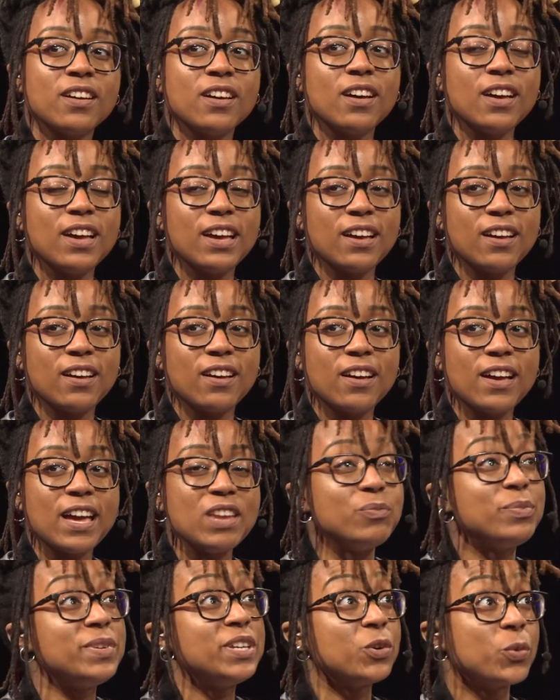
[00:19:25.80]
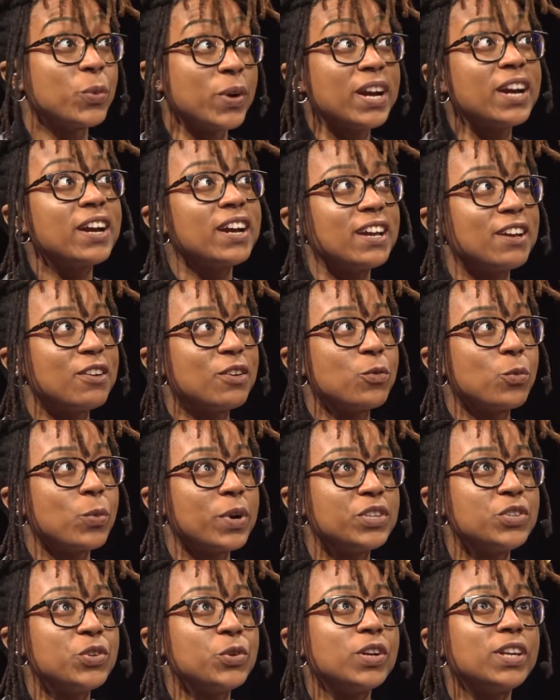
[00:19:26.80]
and be aware
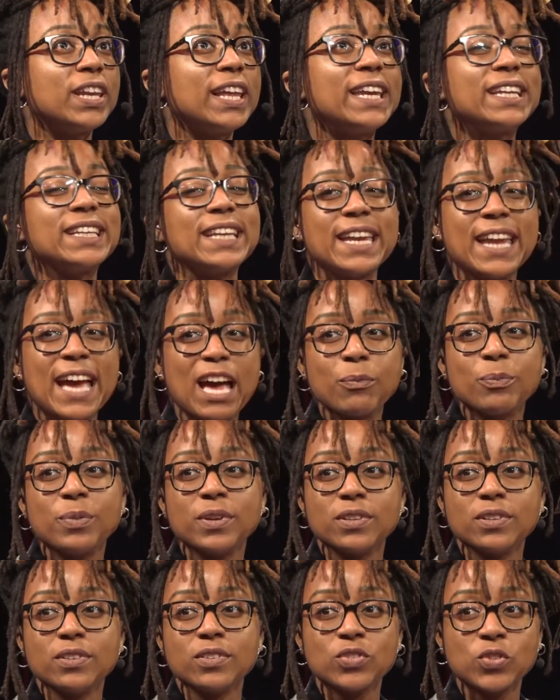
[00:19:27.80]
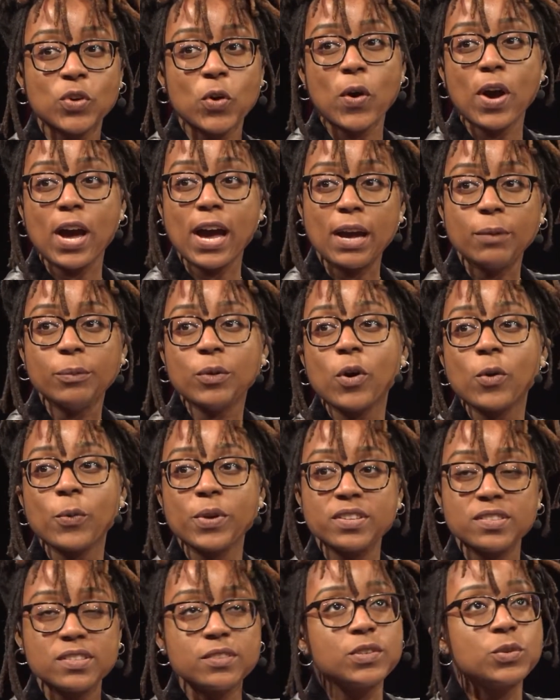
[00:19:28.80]
when you're letting that happen. So I'm
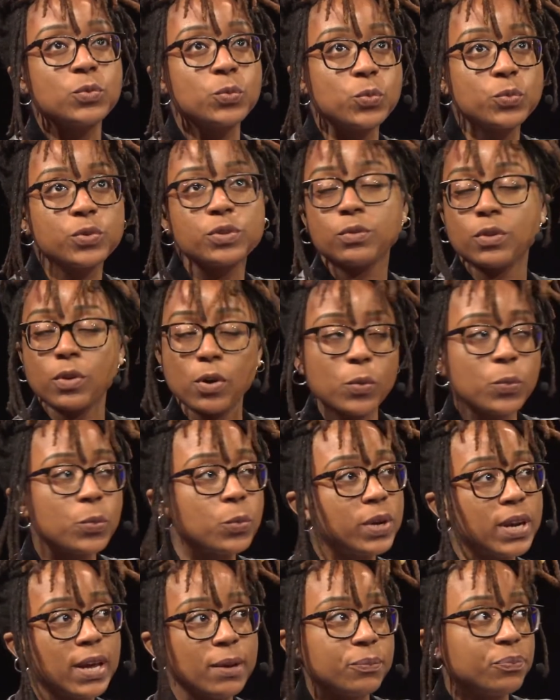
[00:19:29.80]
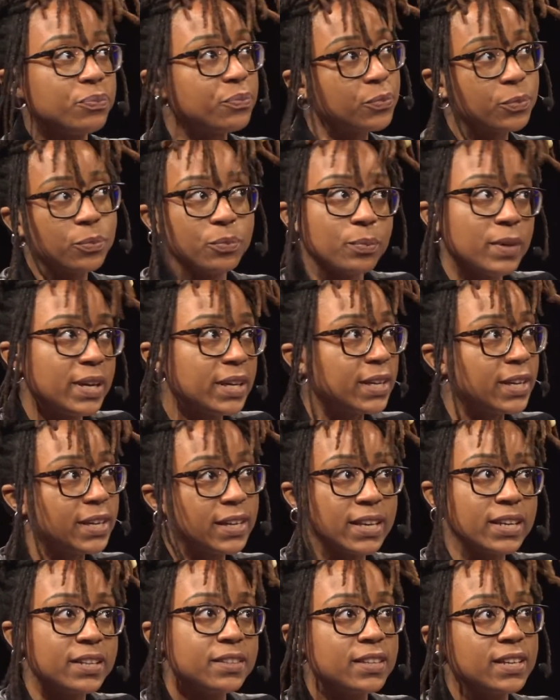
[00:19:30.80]
always, even, you know, when I'm making
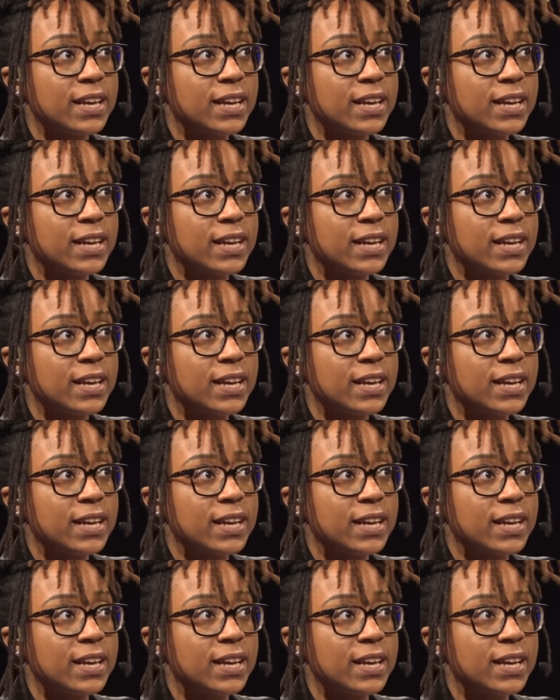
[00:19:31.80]
anything,